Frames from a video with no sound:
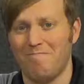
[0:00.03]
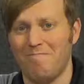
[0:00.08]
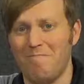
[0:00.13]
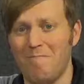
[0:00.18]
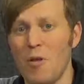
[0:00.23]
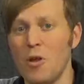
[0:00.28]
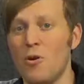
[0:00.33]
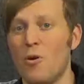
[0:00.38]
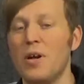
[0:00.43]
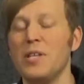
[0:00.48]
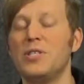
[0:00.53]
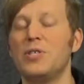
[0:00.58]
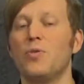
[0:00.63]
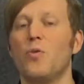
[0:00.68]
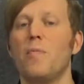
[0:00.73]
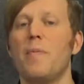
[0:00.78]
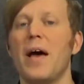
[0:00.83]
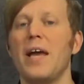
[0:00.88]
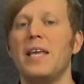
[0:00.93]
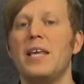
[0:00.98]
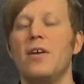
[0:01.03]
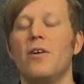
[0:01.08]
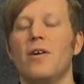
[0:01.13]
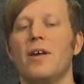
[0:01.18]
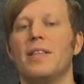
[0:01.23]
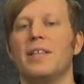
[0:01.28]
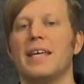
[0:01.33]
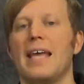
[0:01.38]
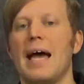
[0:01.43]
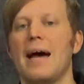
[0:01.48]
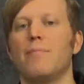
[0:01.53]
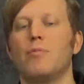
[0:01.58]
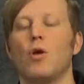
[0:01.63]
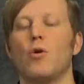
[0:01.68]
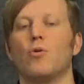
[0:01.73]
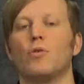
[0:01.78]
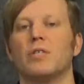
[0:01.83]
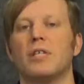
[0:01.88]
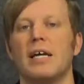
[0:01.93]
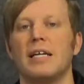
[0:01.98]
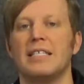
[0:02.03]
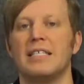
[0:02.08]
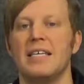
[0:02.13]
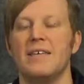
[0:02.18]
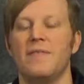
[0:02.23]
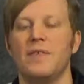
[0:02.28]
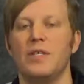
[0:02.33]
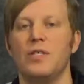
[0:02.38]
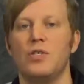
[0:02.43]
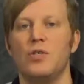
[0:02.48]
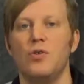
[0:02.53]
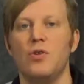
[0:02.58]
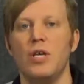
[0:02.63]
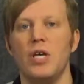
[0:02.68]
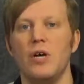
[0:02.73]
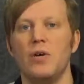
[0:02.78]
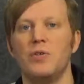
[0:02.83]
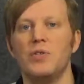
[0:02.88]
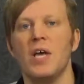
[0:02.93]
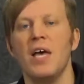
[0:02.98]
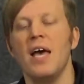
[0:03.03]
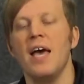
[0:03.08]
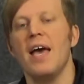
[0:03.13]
All right, so we're back here in the gablocal.tv studios,